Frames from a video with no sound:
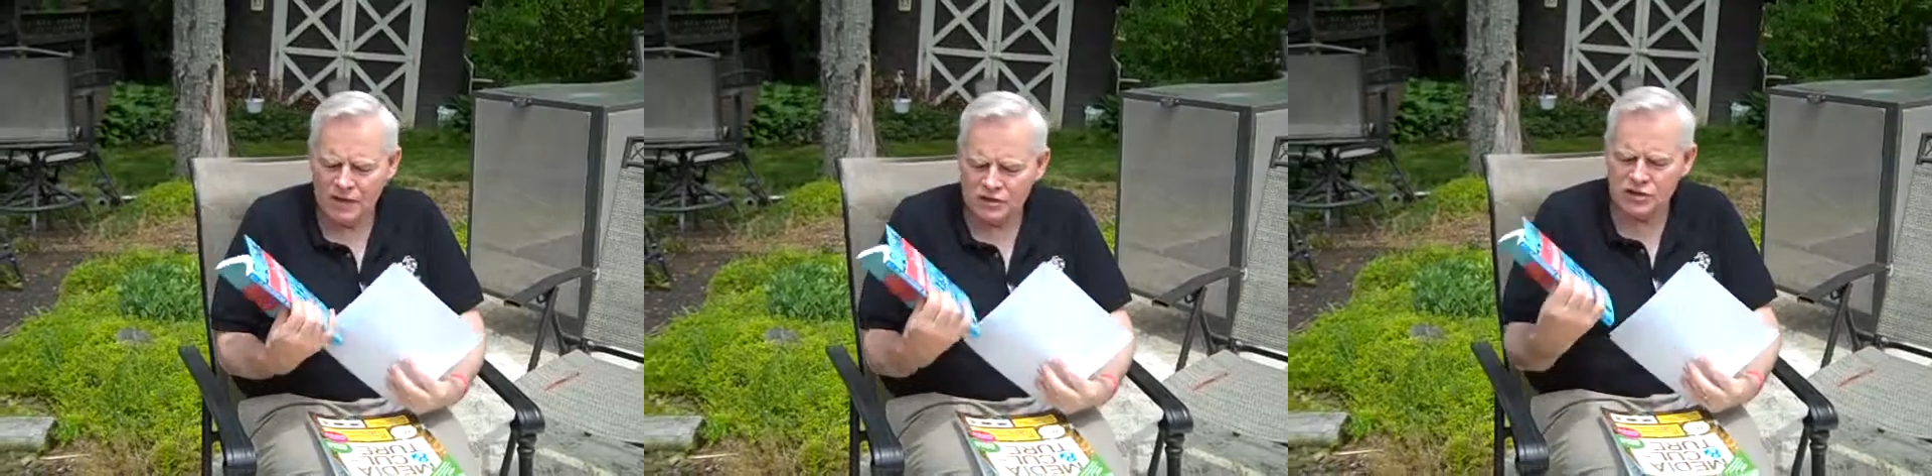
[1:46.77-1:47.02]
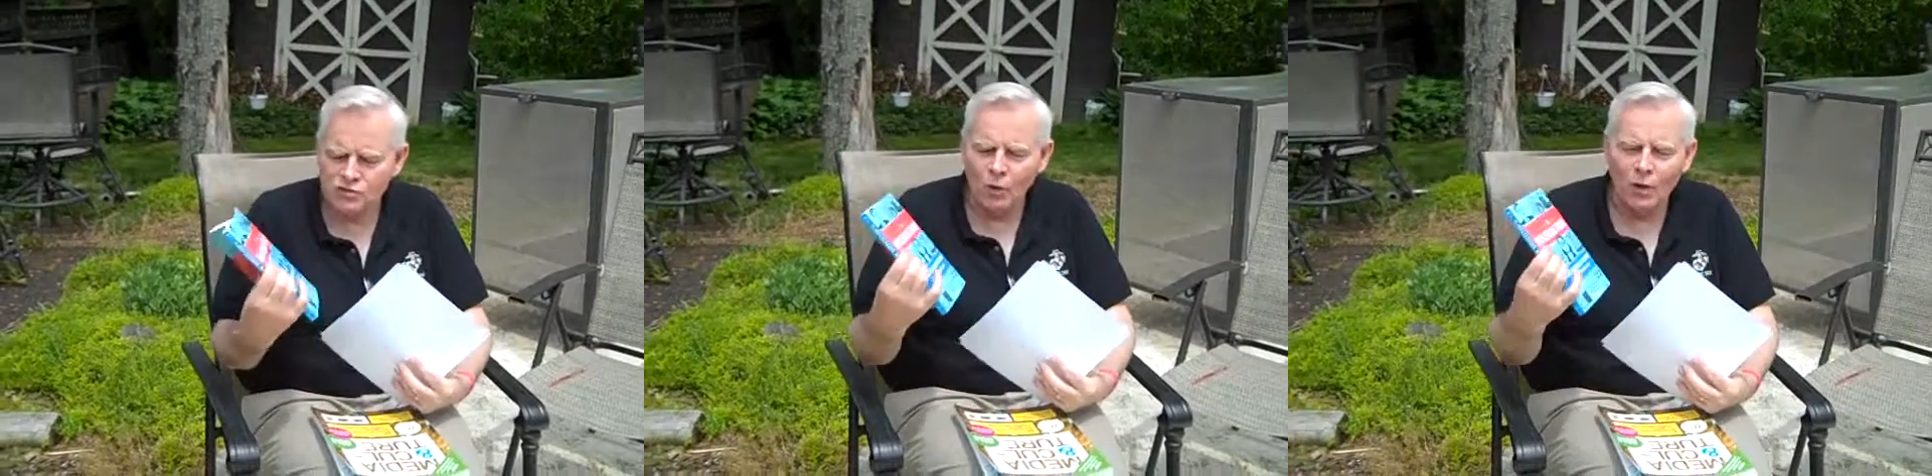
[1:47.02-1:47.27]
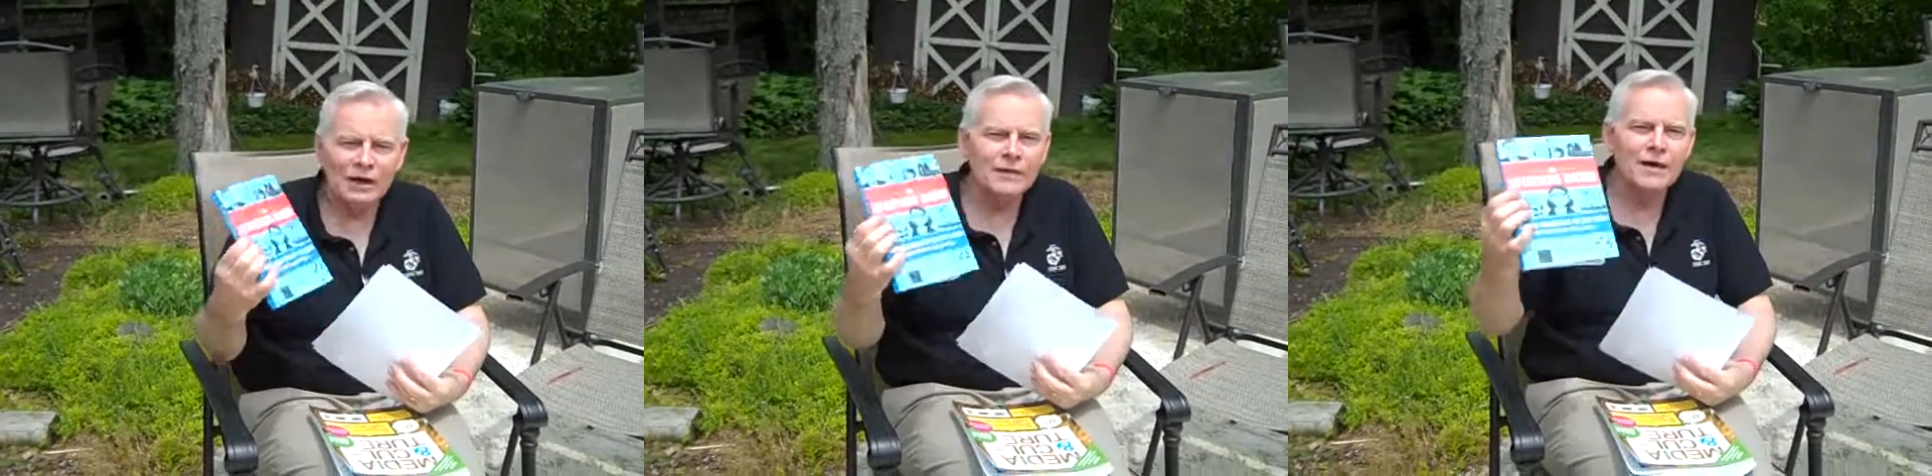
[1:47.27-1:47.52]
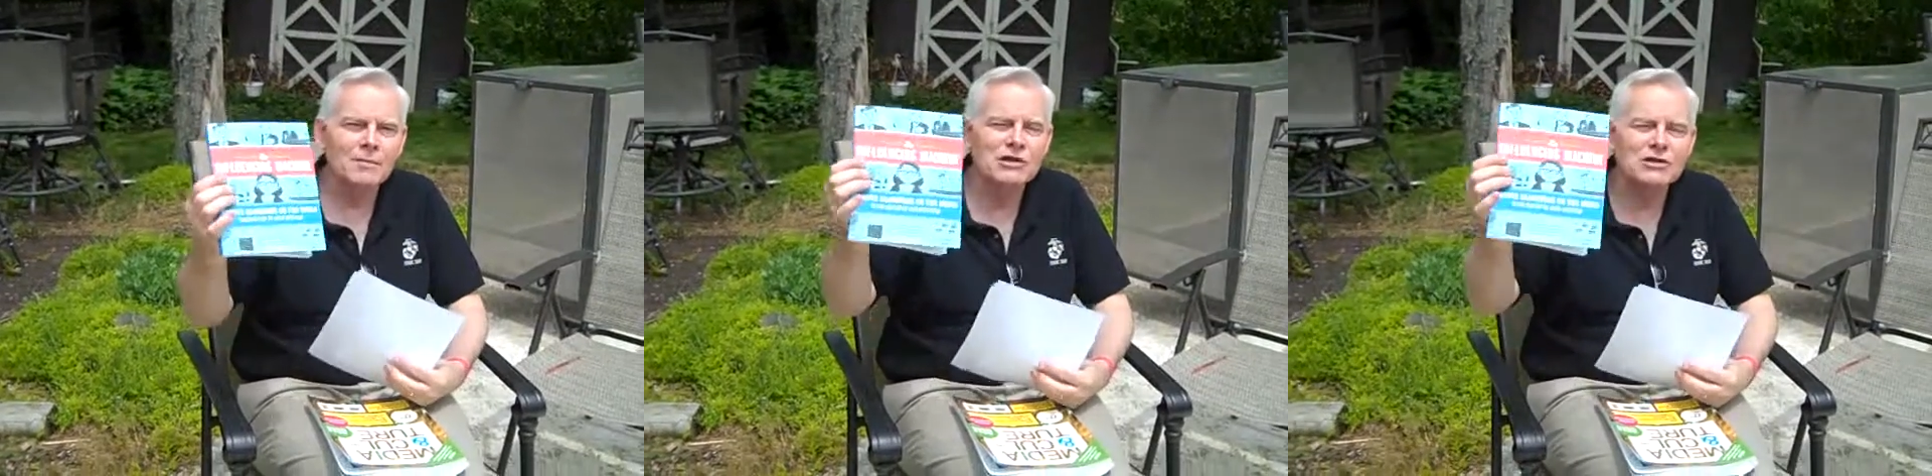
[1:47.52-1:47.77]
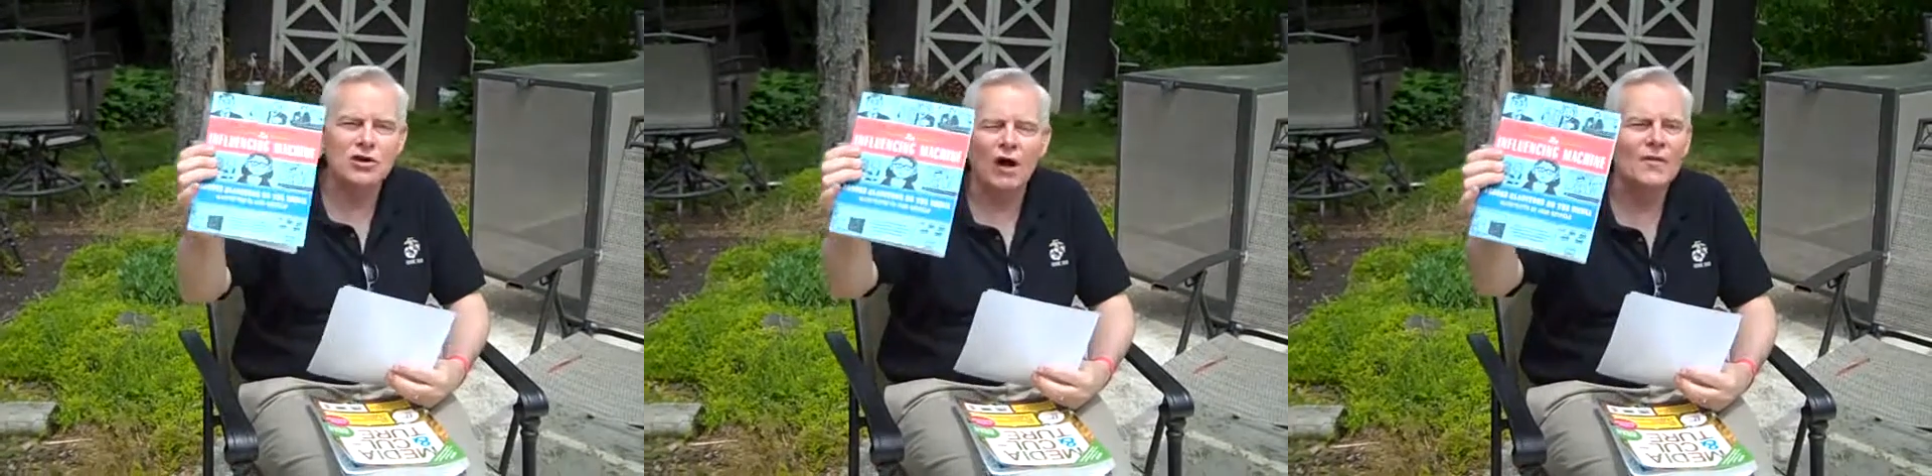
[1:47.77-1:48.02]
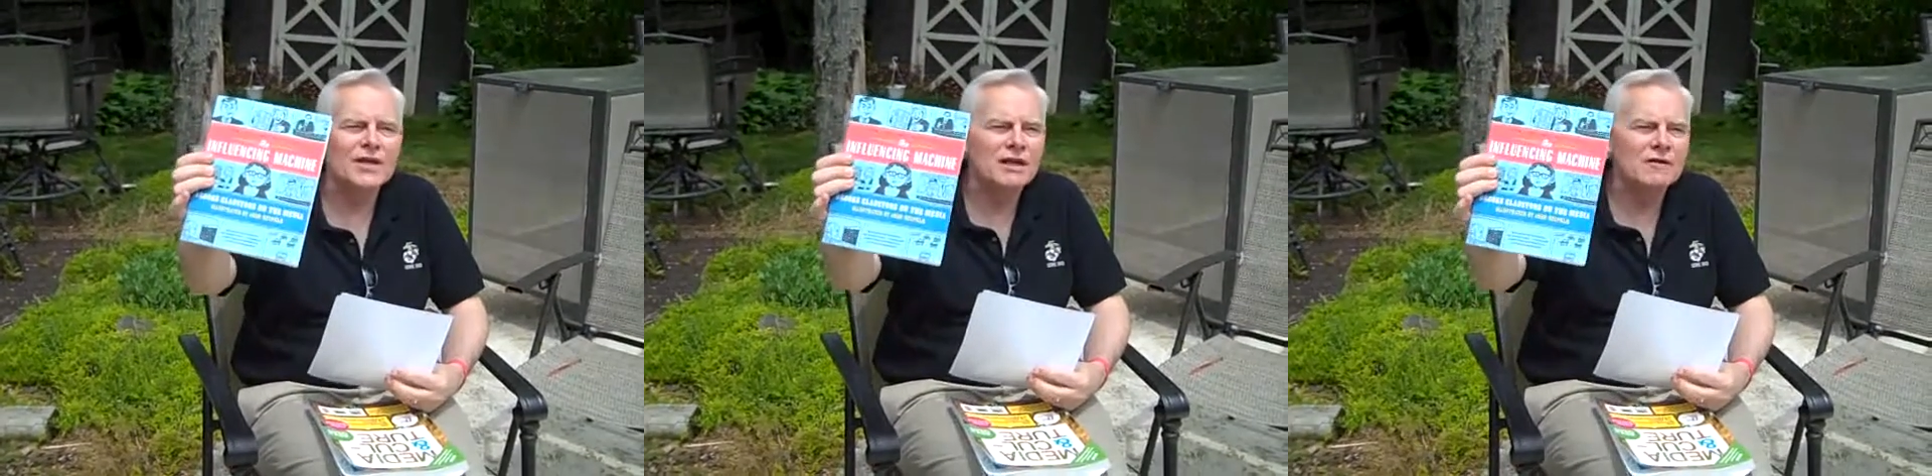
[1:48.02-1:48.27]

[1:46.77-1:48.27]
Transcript: This is one of them. It's called